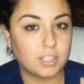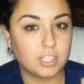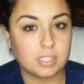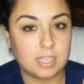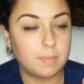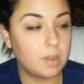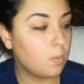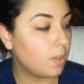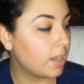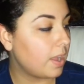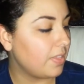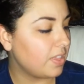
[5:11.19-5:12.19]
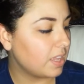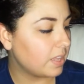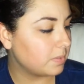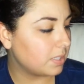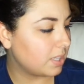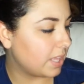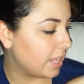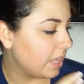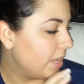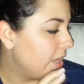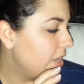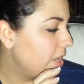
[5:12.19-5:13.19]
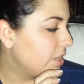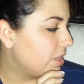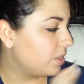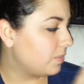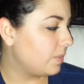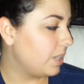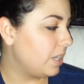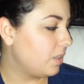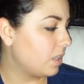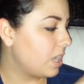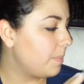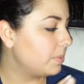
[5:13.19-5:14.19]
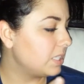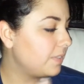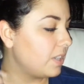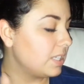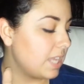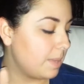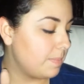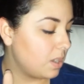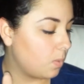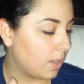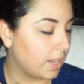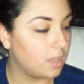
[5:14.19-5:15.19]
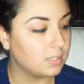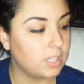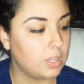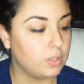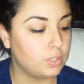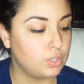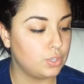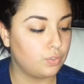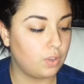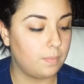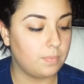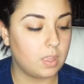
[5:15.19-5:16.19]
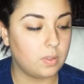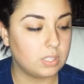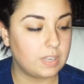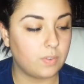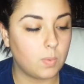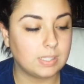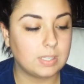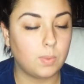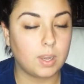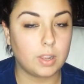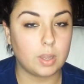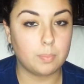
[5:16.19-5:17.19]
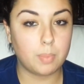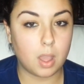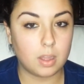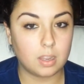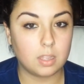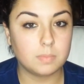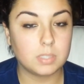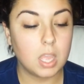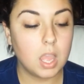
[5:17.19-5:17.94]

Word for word: It's just a 10 minute workout. I think it comes with like three or a couple different 10 minute workouts that you can choose from. The different ones that work out your bottoms,